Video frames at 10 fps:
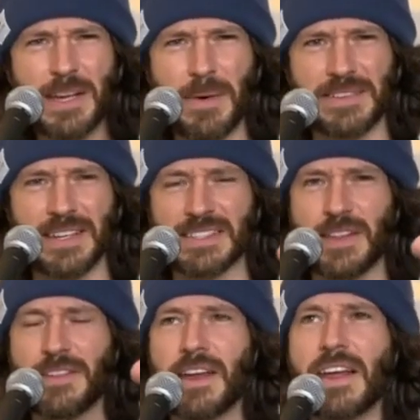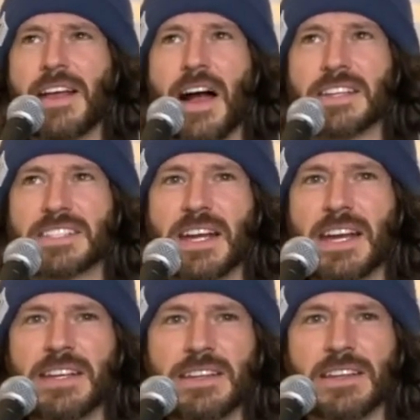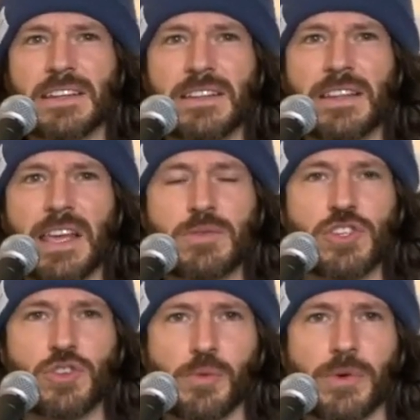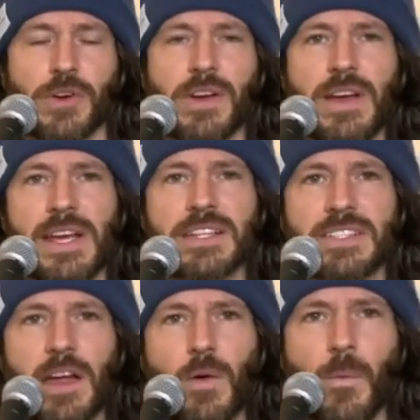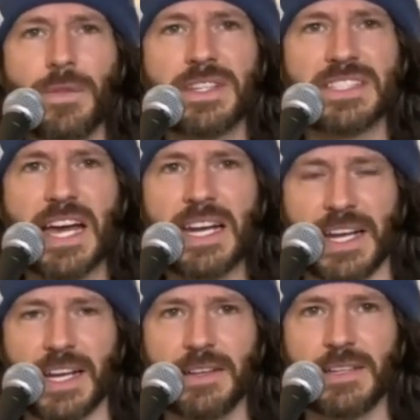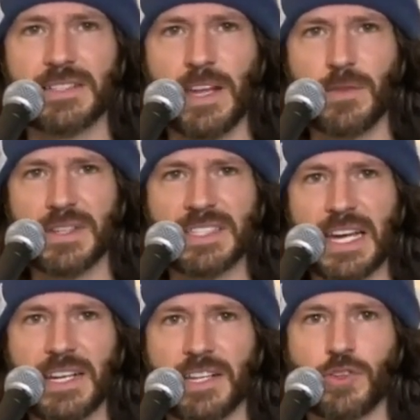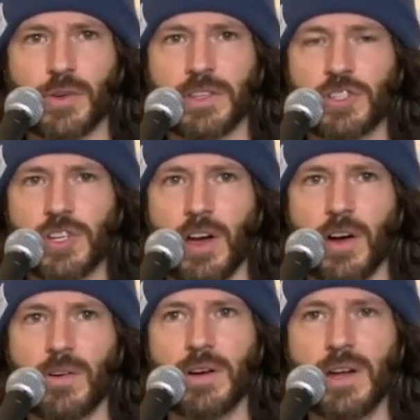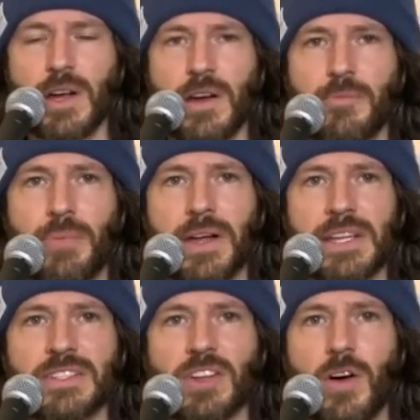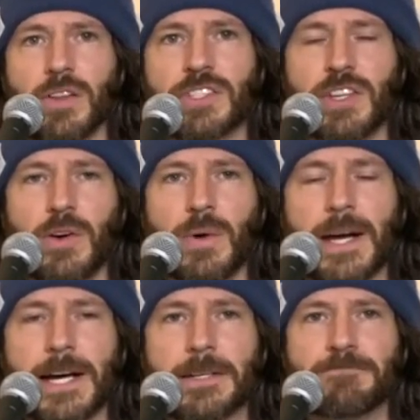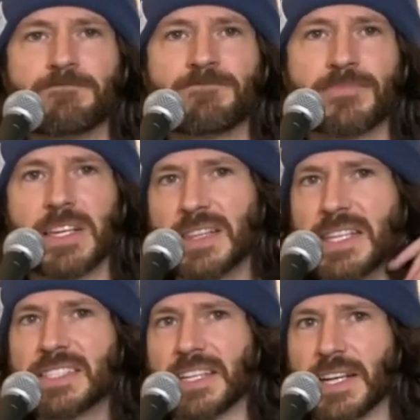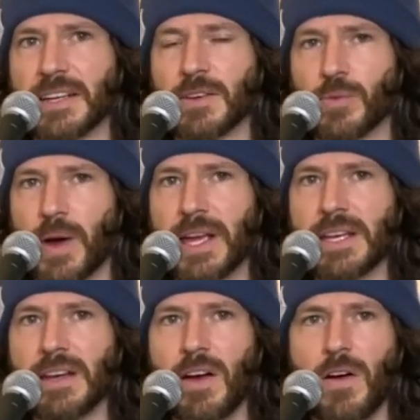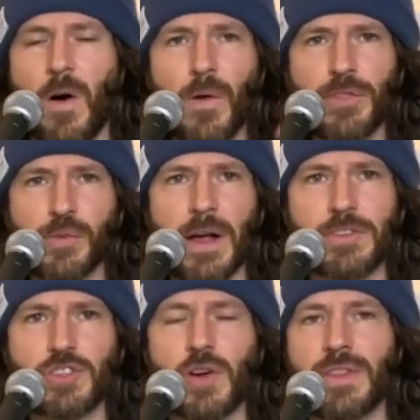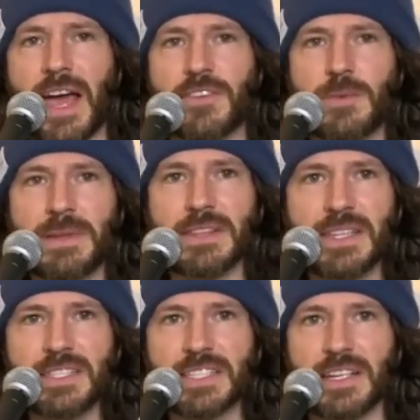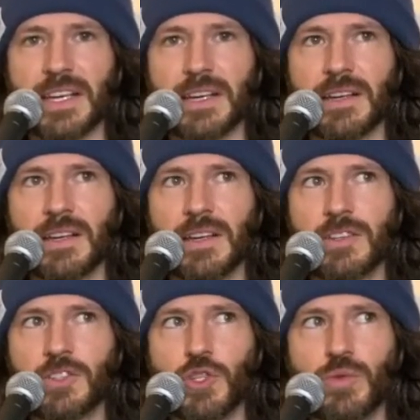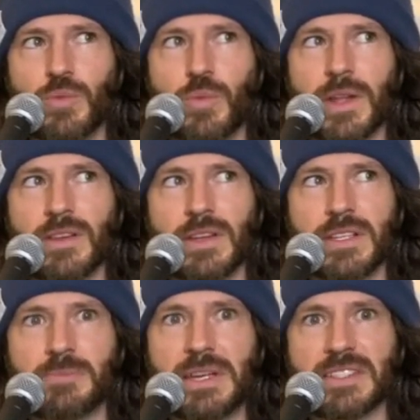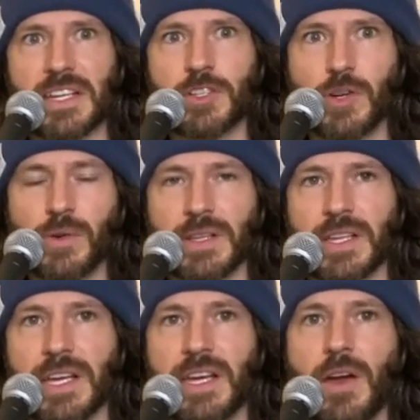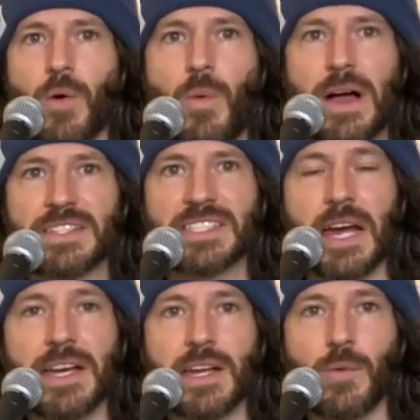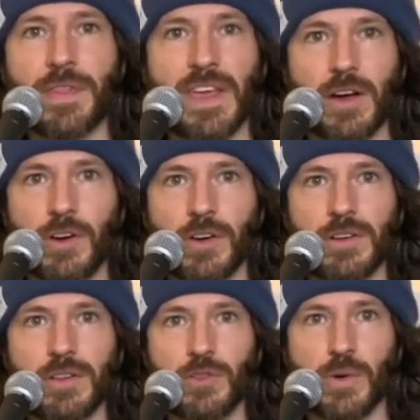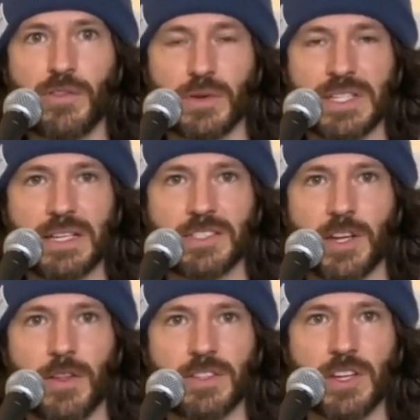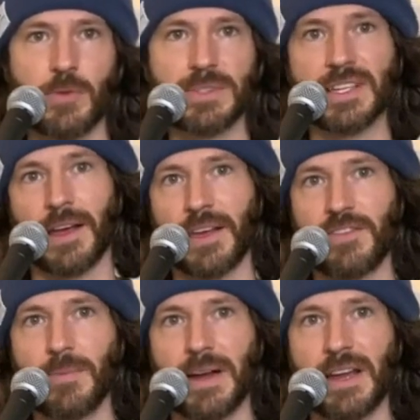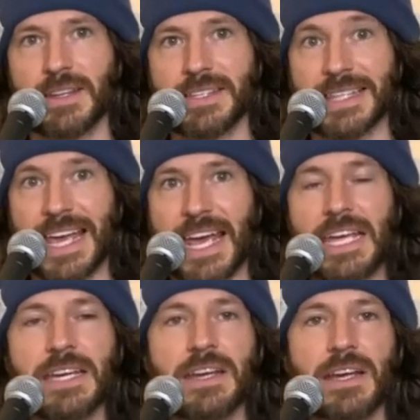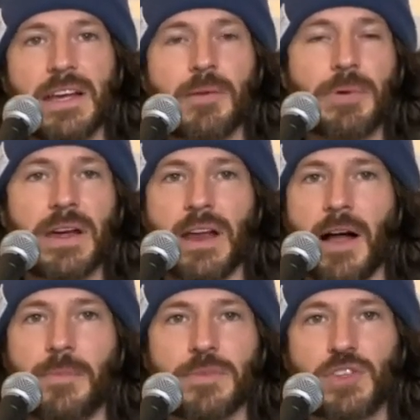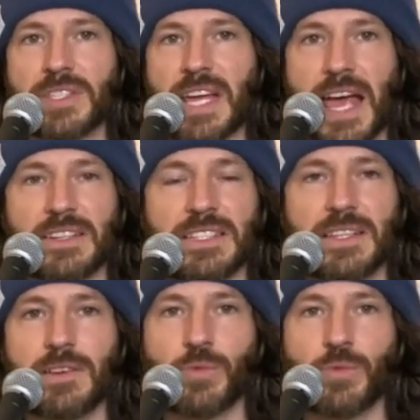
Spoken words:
This. I thought a sign language interpreter is not only signing during the show, but is also listening, right? All throughout the show, they have to be listening to what is being said currently while signing what they heard 3 or 4 seconds ago. There's almost like a delay, but just excellent.